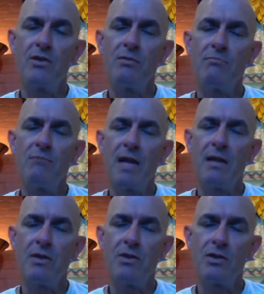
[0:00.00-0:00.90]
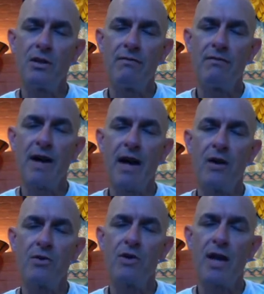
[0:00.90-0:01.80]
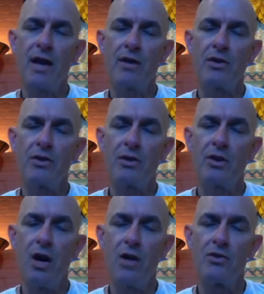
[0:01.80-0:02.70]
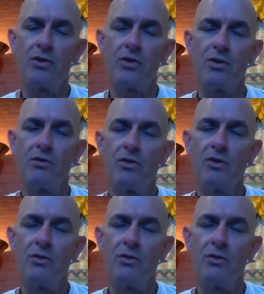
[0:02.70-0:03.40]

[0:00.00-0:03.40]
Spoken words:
maintenance of vows actually causes you to